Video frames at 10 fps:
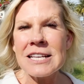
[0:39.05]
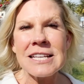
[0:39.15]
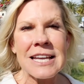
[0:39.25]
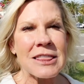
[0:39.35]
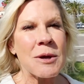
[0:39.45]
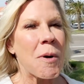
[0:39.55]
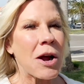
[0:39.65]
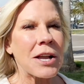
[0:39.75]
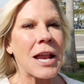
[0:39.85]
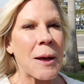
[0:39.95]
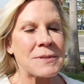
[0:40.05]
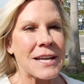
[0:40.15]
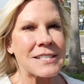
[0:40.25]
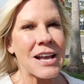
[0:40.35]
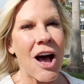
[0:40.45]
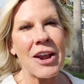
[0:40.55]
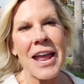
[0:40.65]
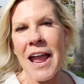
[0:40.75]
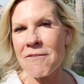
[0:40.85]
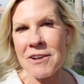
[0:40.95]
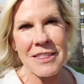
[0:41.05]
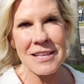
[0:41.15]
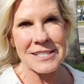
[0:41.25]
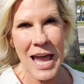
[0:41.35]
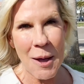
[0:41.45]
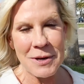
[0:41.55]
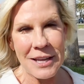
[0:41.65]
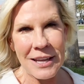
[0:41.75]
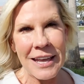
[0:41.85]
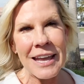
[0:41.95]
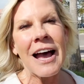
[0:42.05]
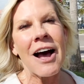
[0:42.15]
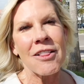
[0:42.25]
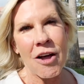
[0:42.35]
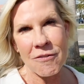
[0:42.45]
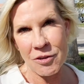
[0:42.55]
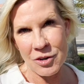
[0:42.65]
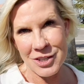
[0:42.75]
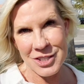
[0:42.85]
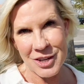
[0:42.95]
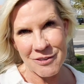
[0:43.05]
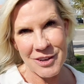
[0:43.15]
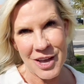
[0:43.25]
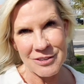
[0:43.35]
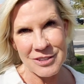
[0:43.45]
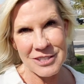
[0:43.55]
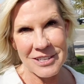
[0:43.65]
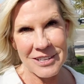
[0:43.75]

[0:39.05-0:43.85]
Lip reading: to get the market updates on everything that's happening along Florida's Gulf Coast.